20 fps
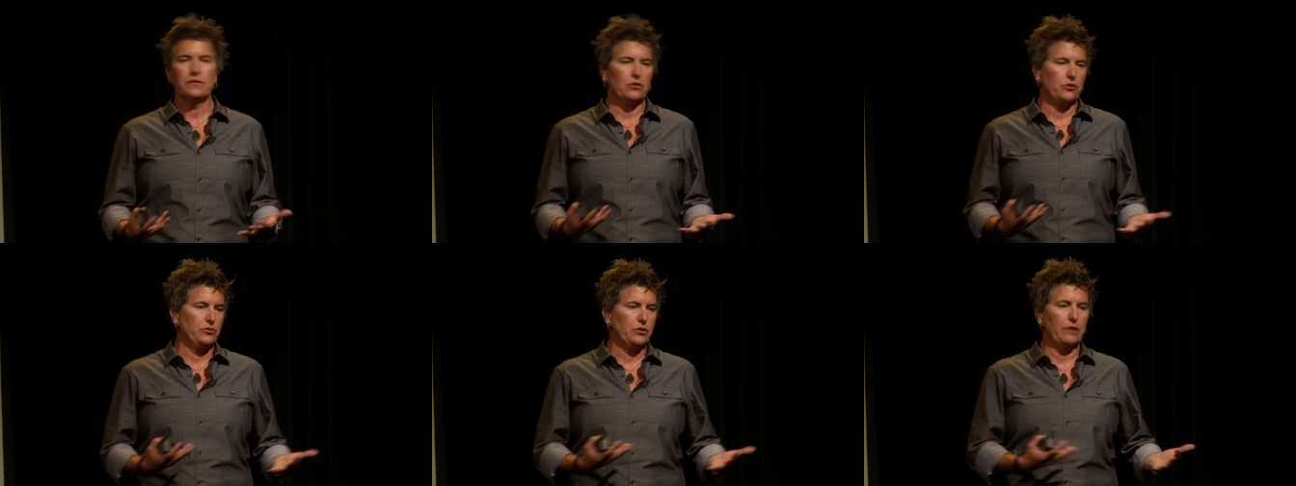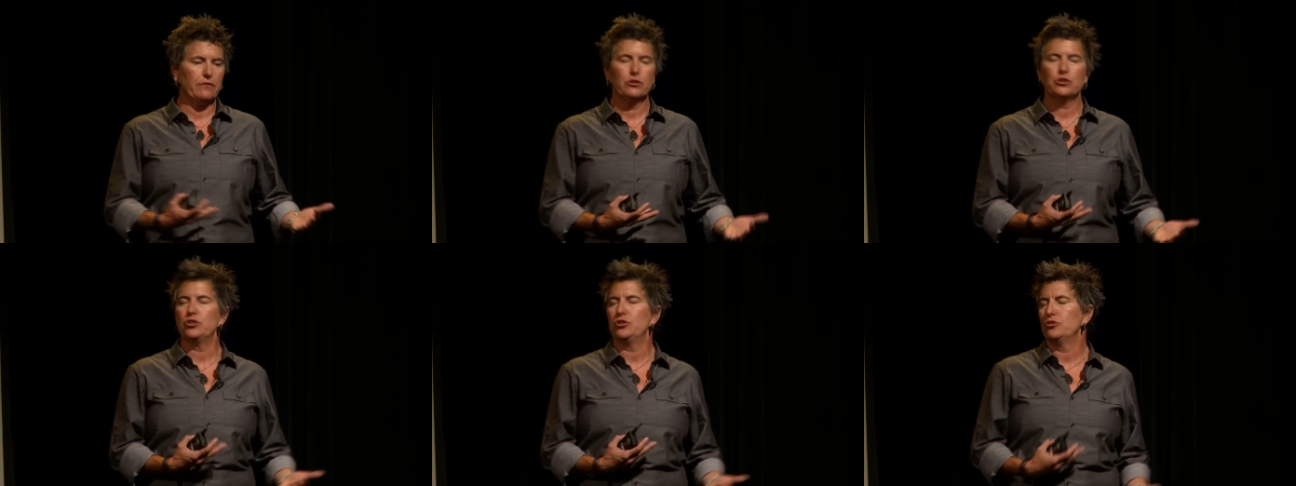There's
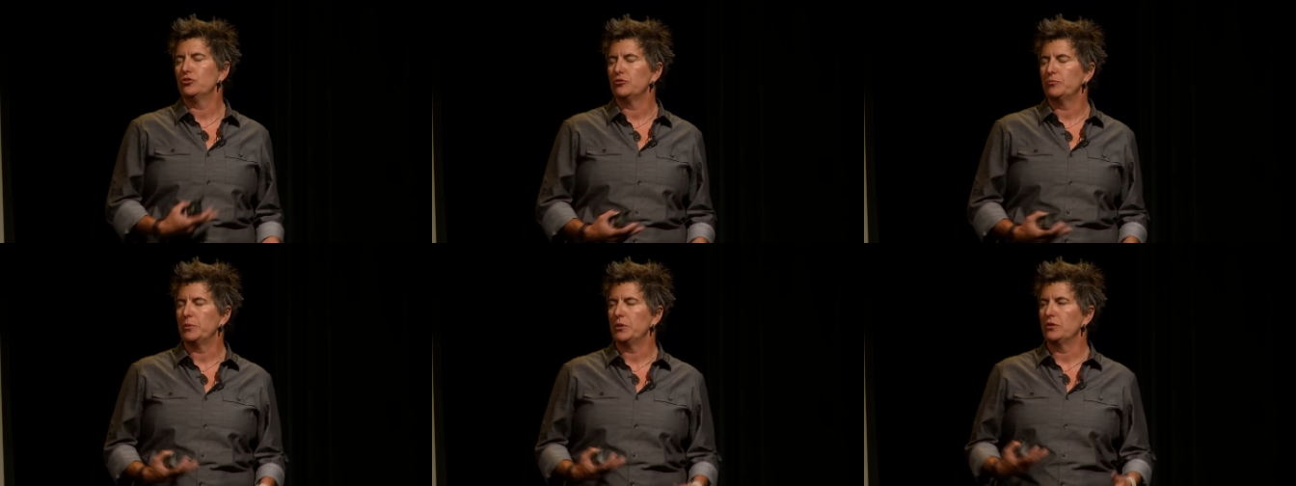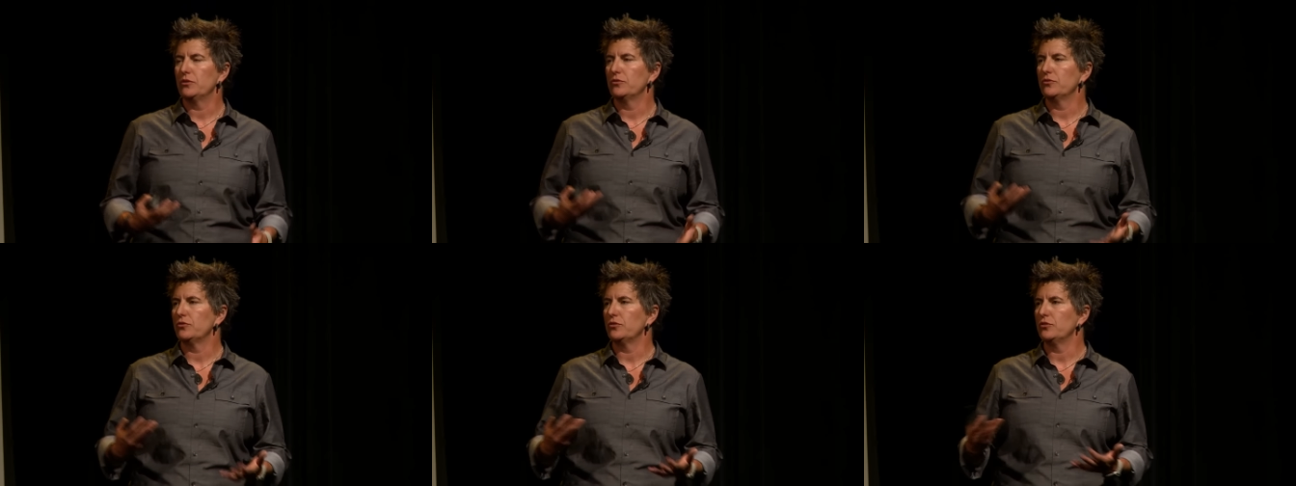never two
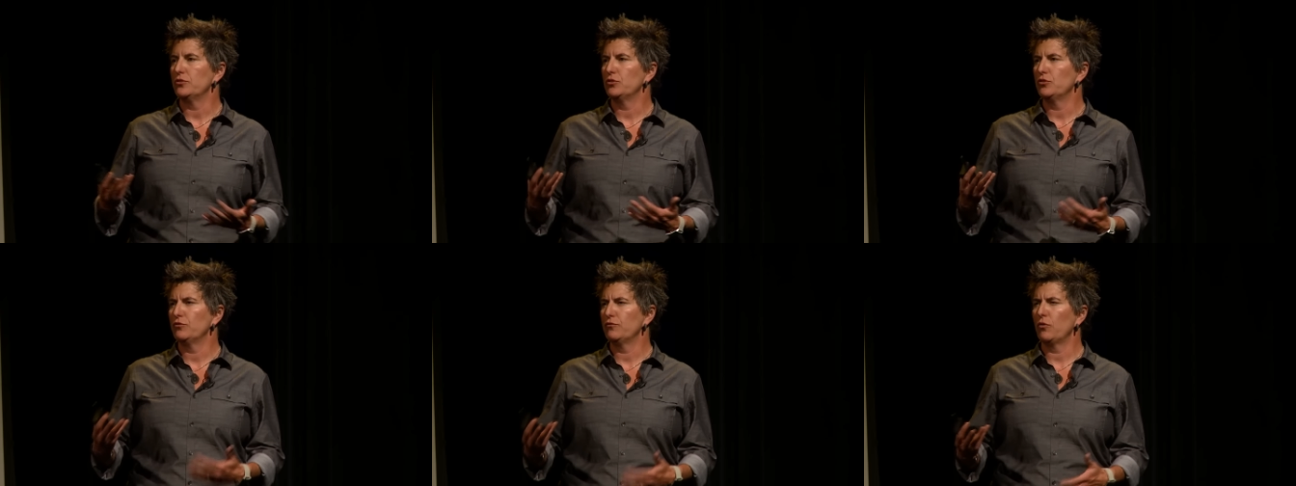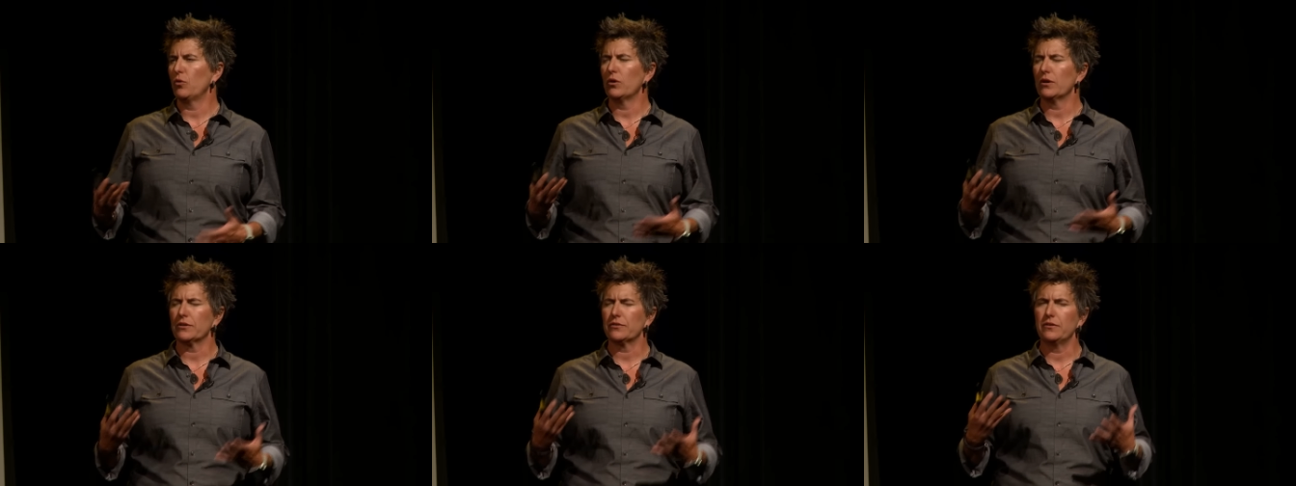spoons or two
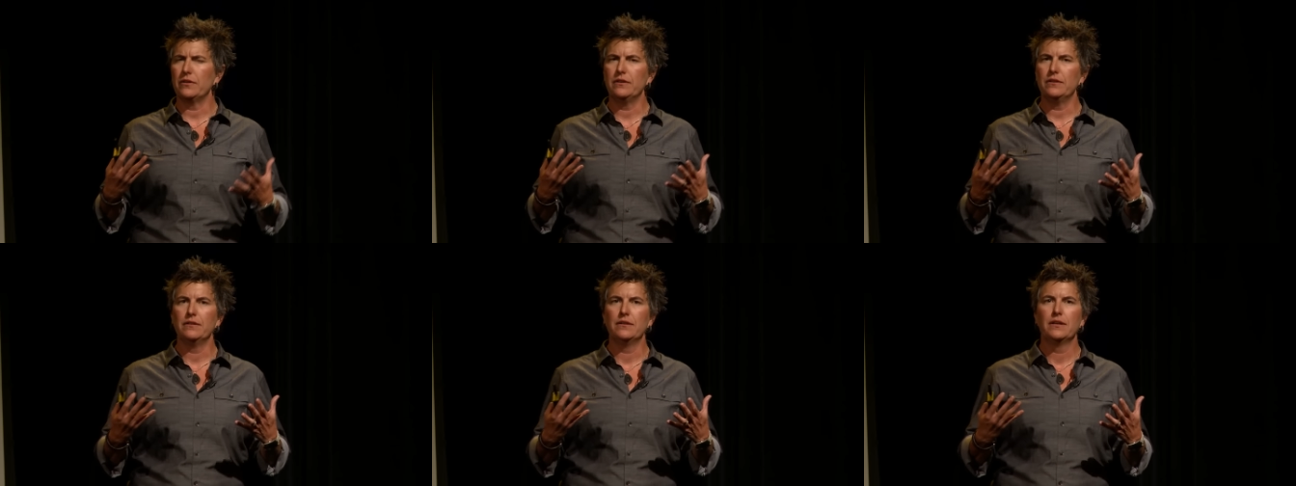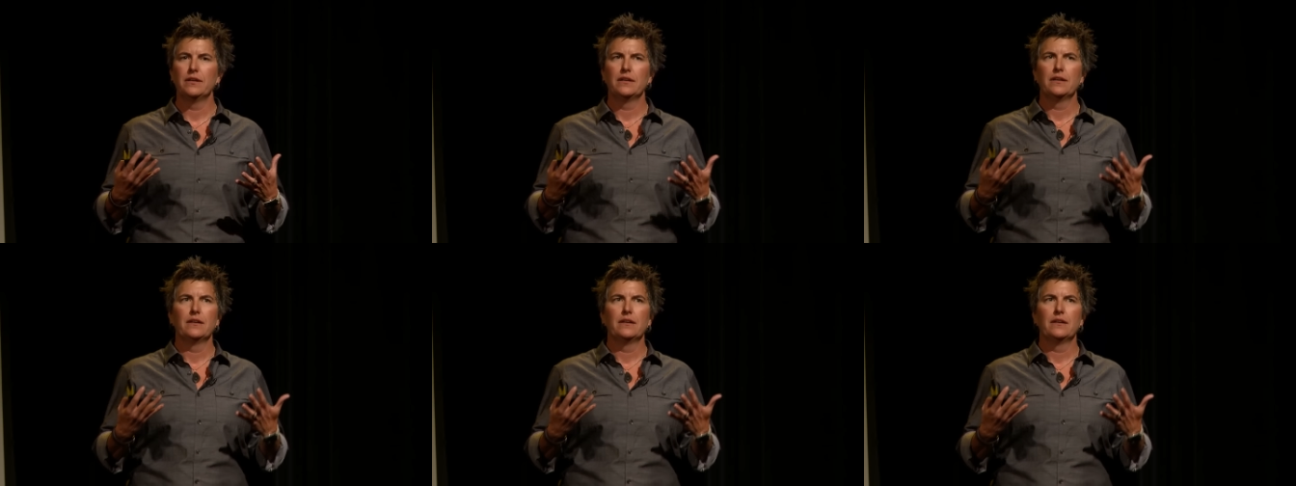forks, and